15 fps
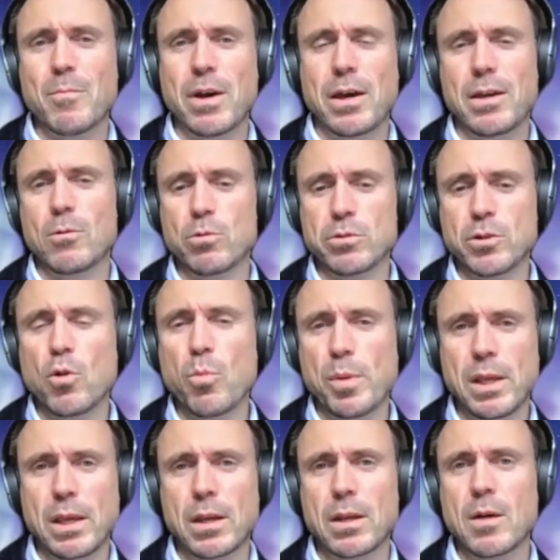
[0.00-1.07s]
by also
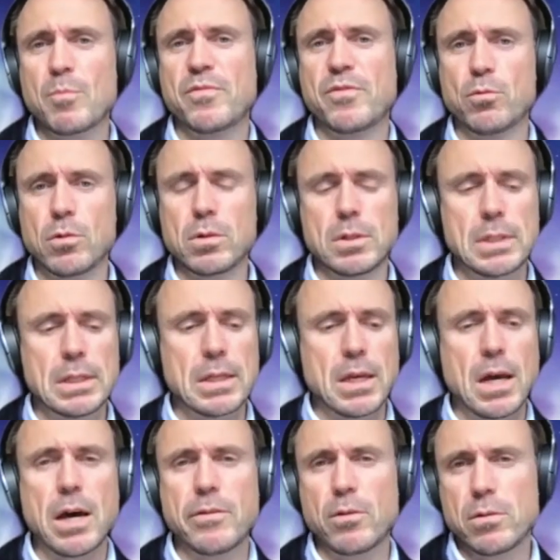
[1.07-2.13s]
opening it up for
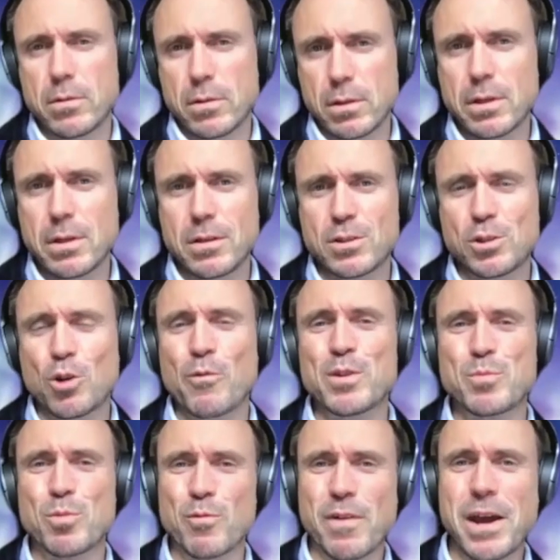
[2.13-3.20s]
other service
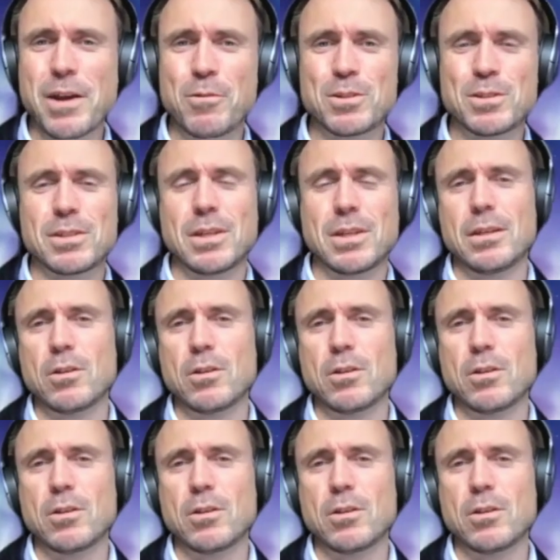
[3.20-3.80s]
providers,